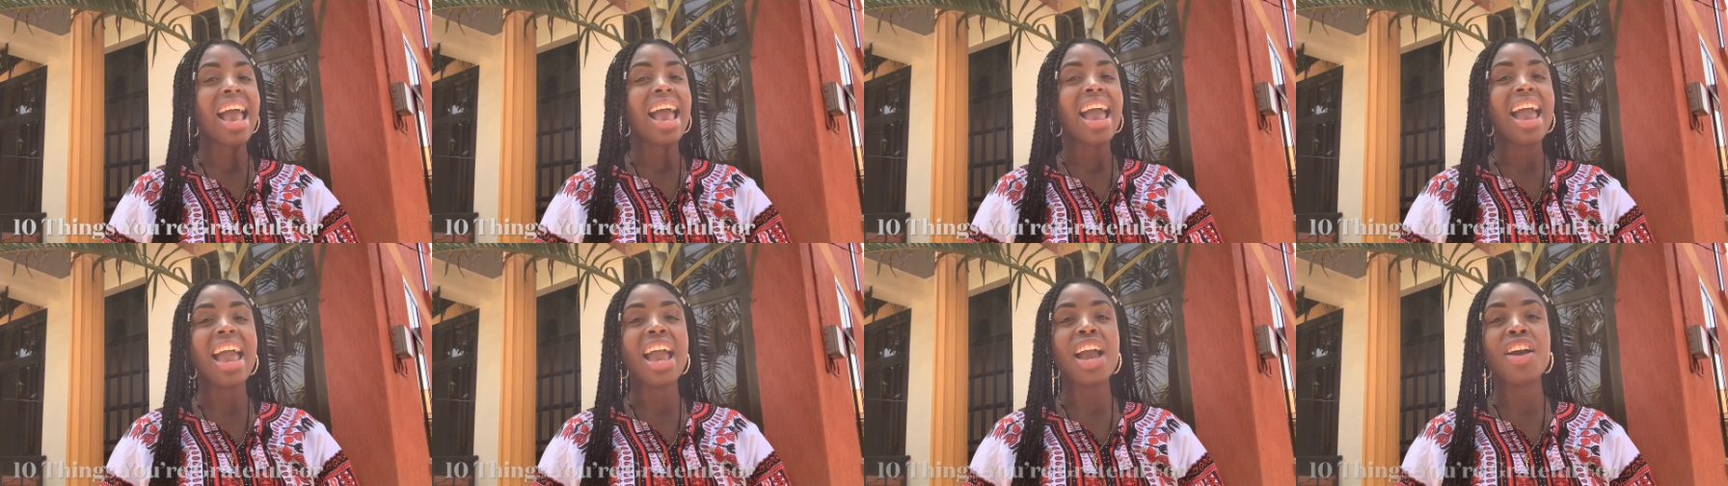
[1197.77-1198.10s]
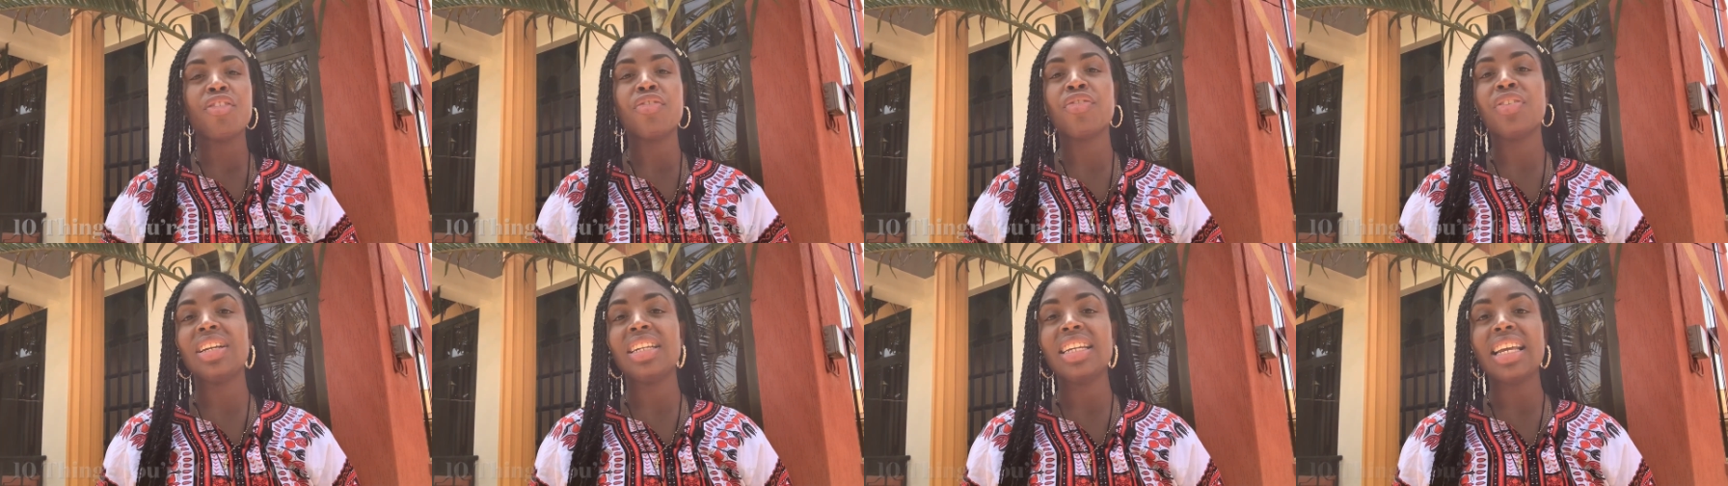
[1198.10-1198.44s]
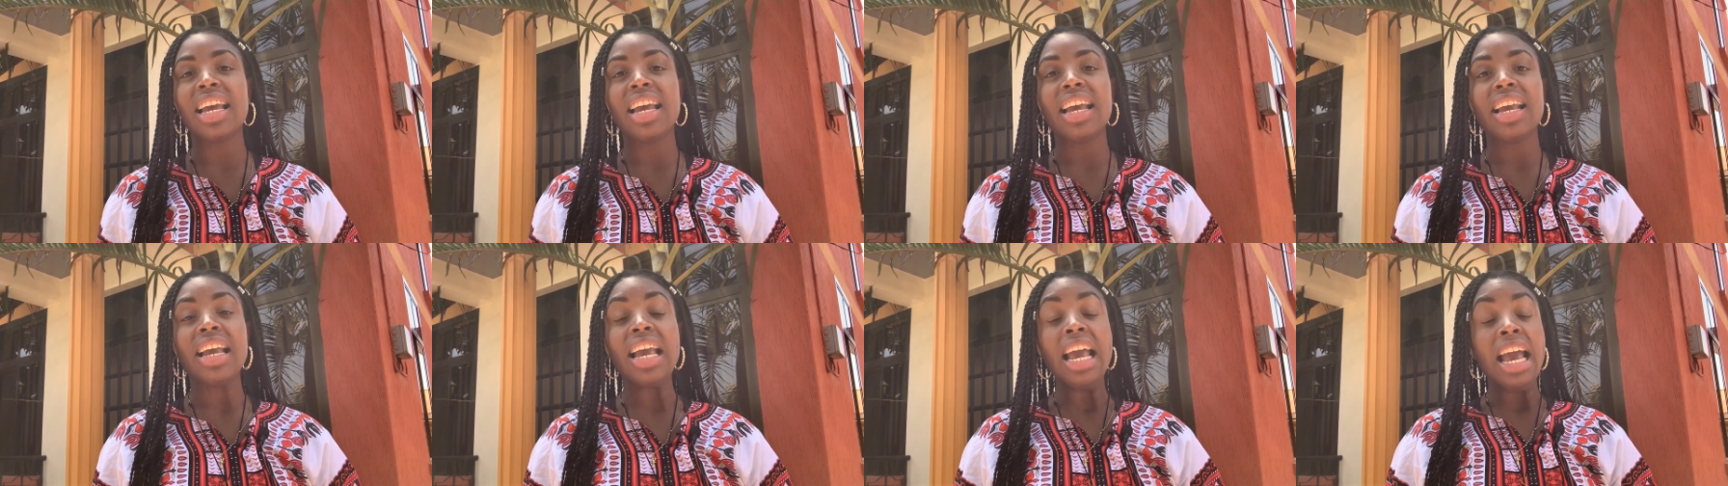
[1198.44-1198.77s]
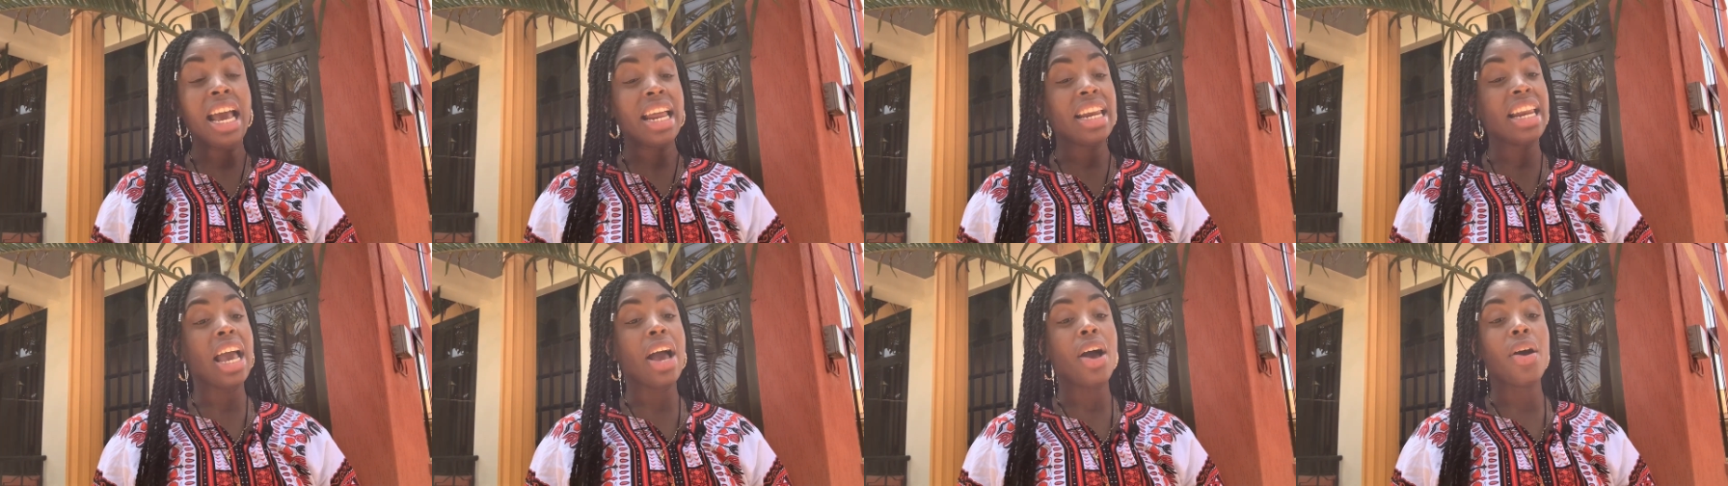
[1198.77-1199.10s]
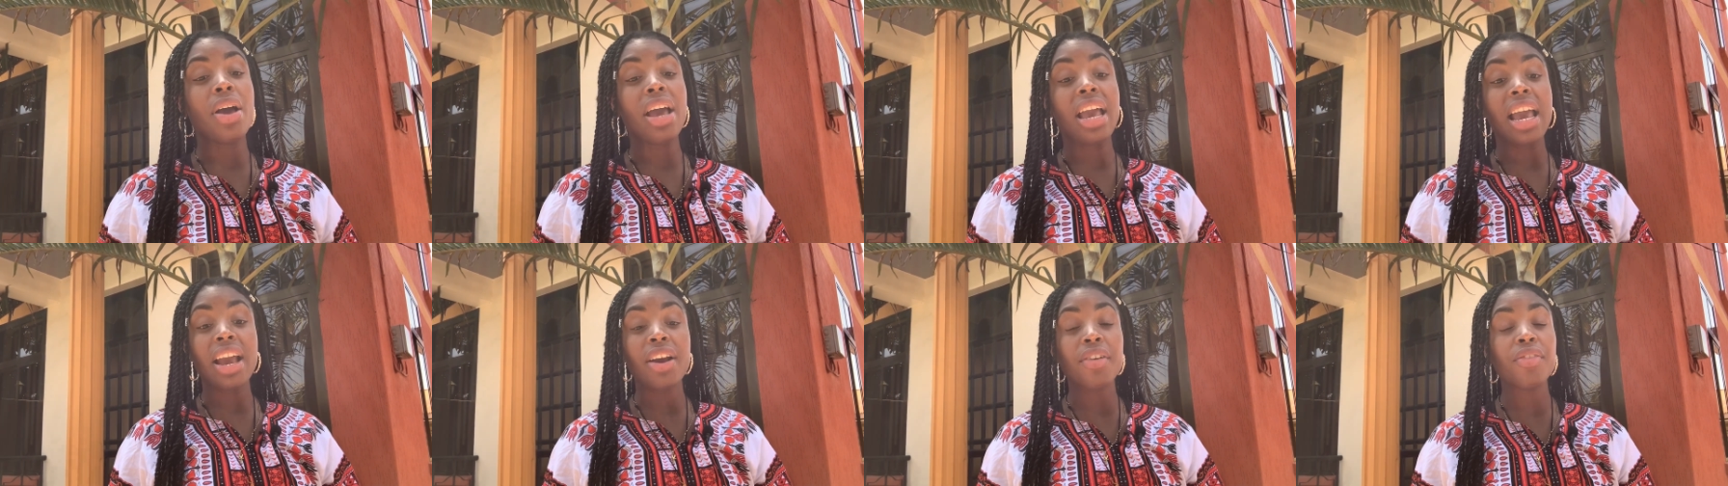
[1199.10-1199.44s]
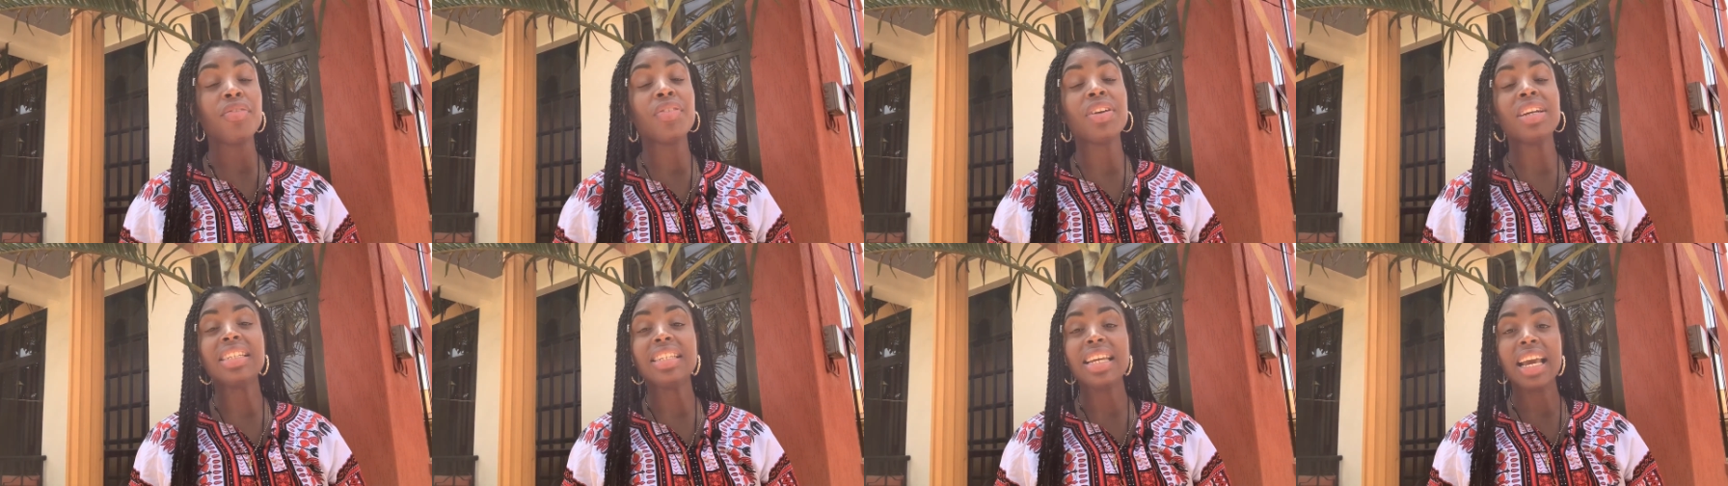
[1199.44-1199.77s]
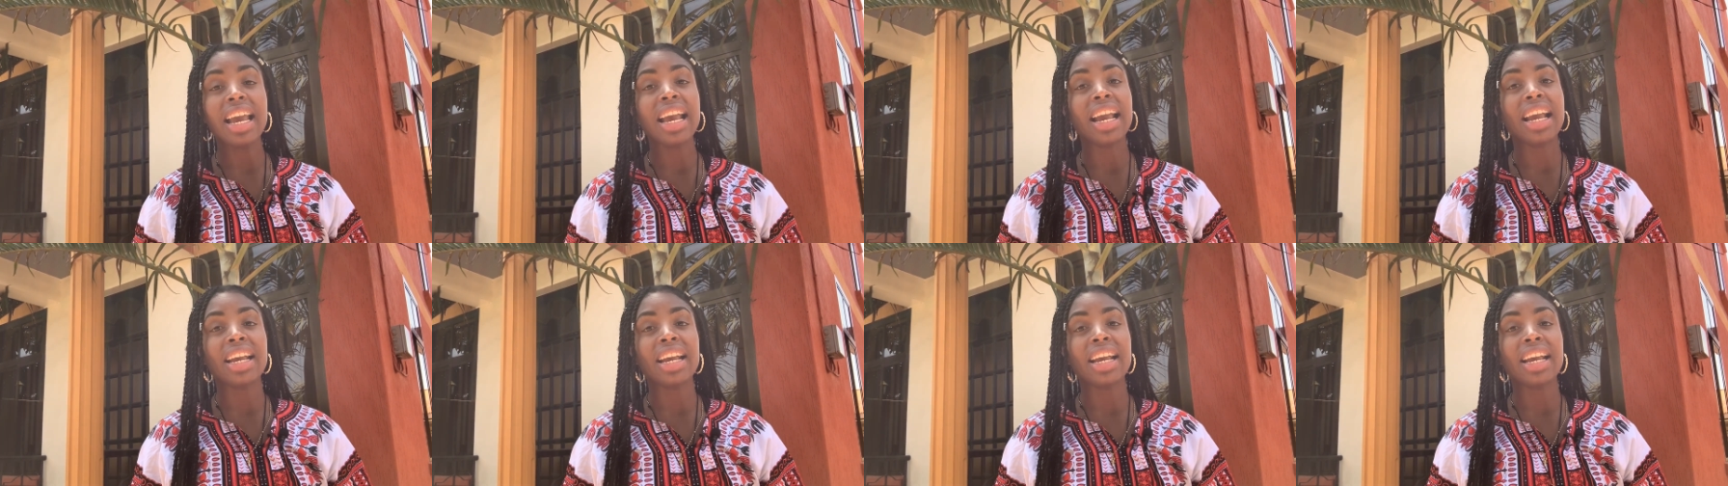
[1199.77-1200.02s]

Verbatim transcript: every day. Now, every day,